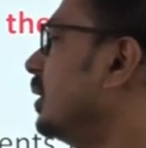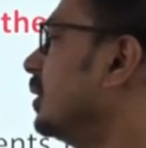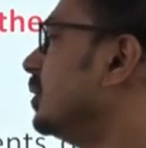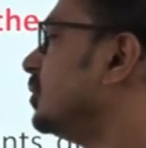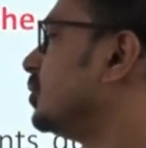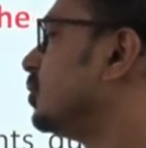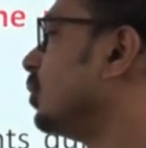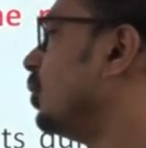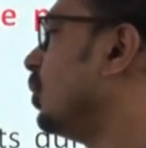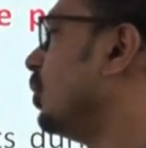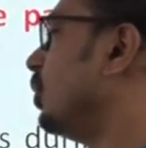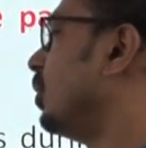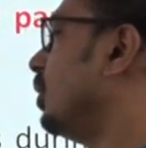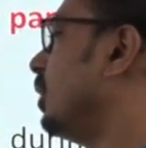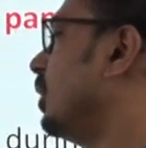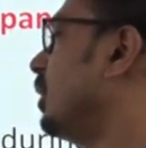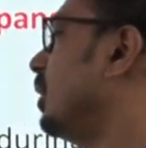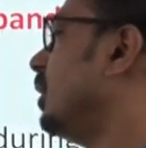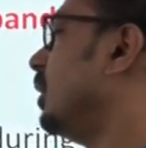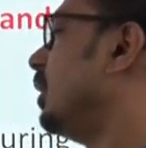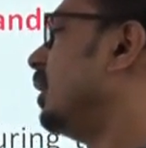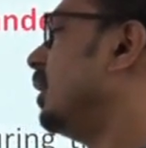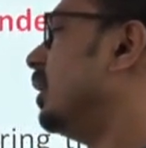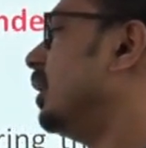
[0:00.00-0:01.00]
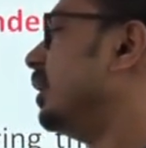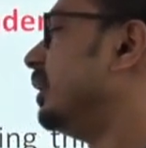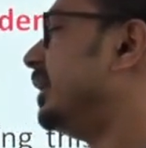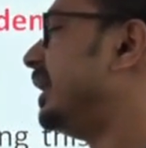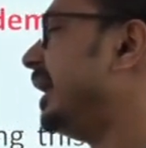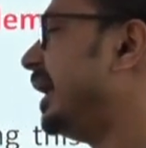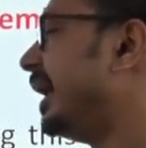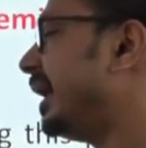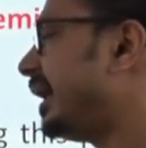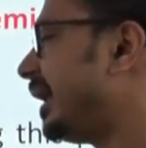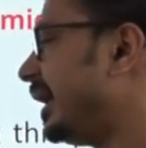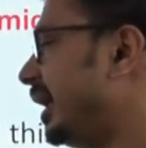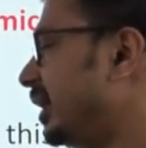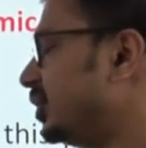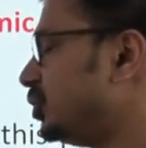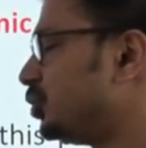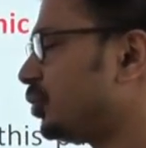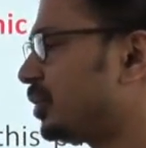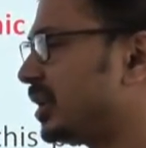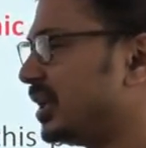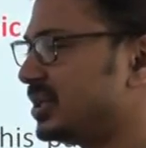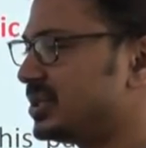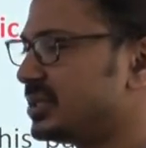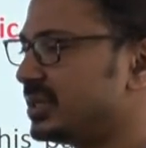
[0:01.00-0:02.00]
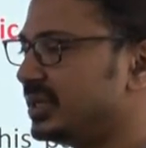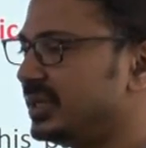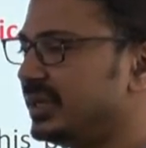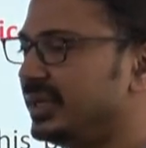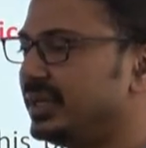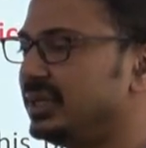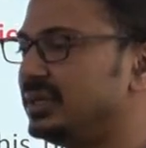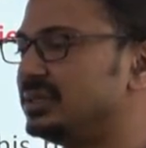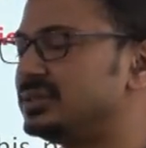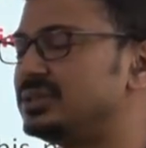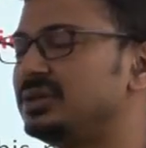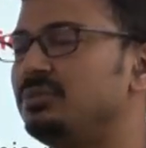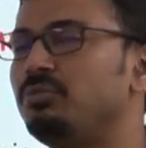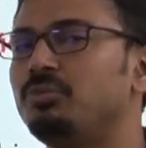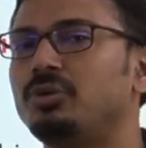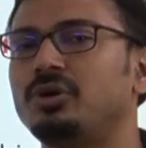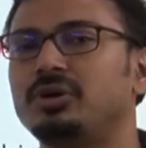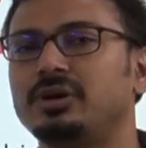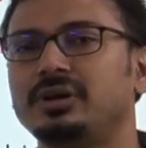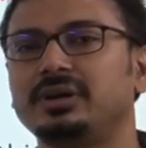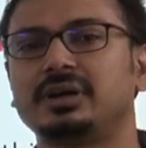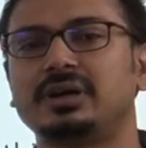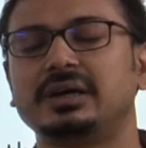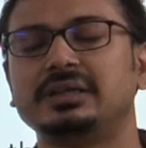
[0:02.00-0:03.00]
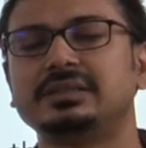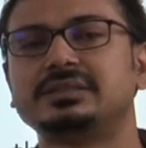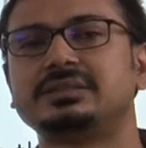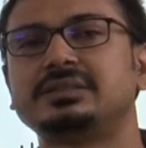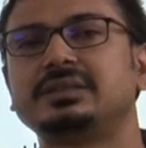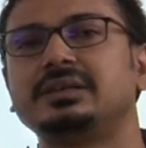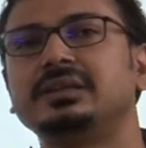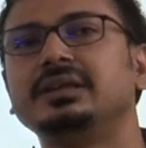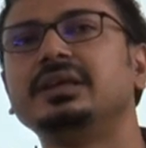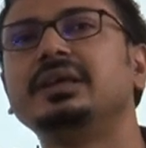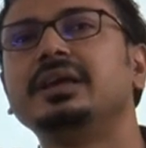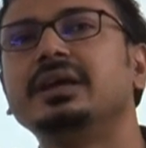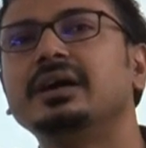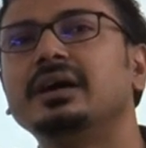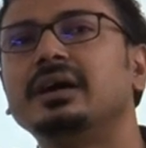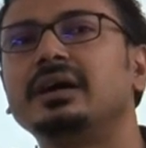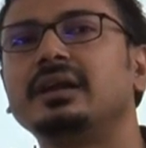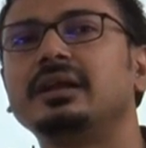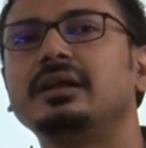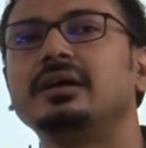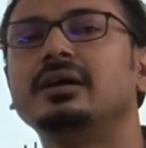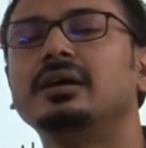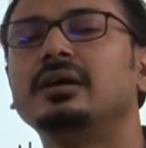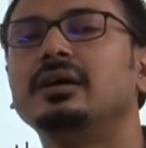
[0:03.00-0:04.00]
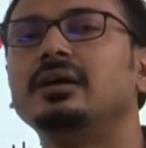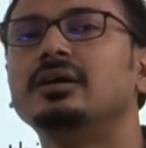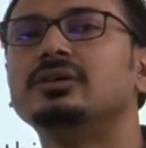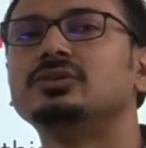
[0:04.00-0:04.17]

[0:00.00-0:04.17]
So their education is important concern here.